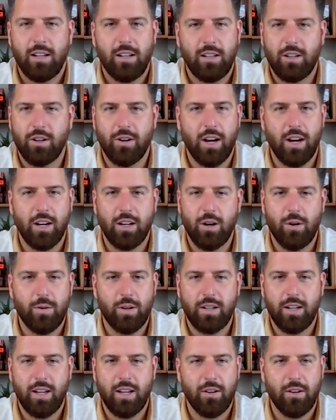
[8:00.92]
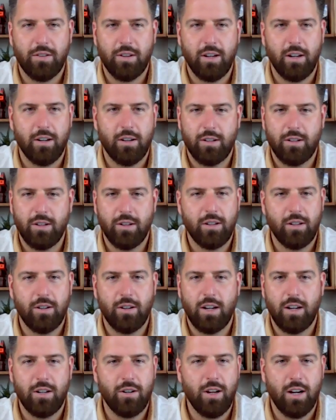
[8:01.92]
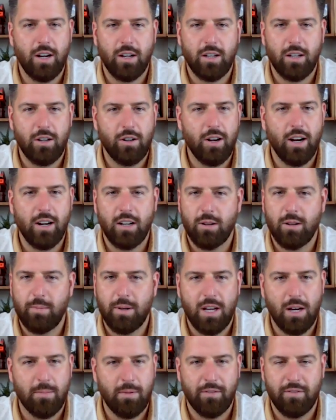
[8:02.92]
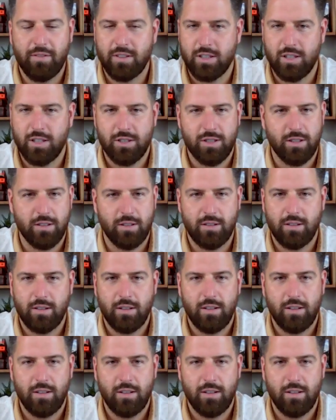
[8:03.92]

you're not going into healthcare. You're not going to become a physician.